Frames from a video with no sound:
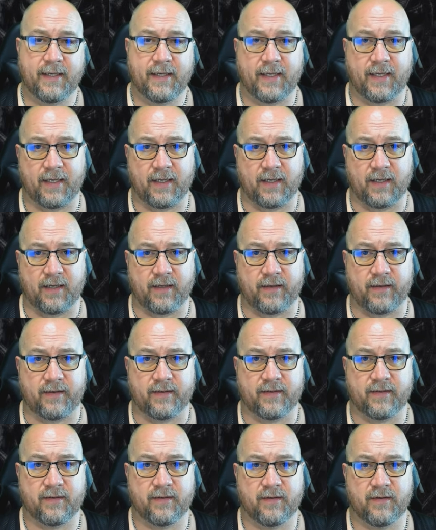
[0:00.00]
and
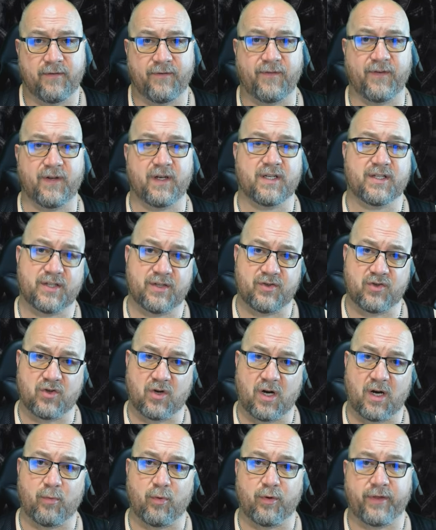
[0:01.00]
finish the
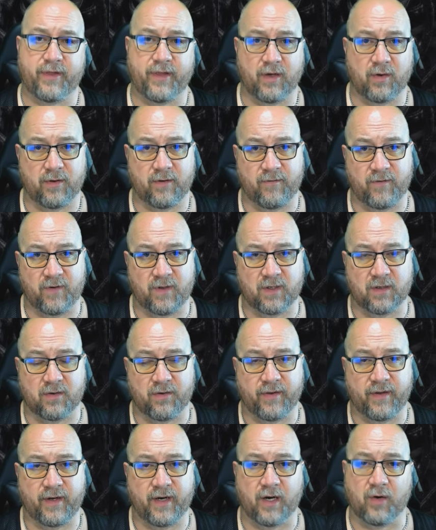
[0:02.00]
job without the vehicle
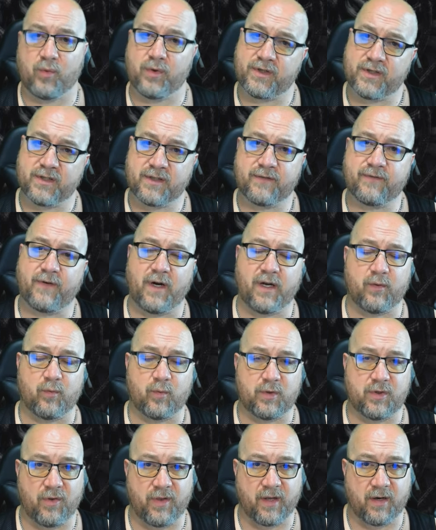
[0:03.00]
there, which is fine. We
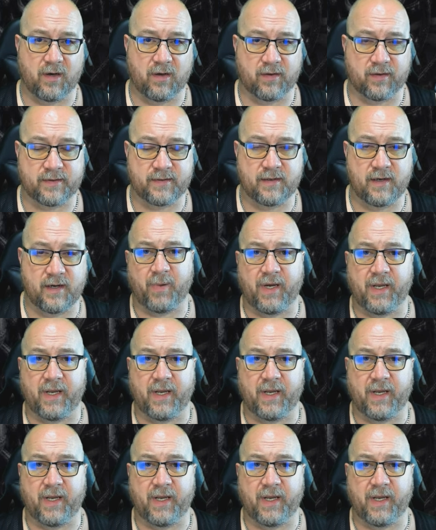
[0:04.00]
do that all the time.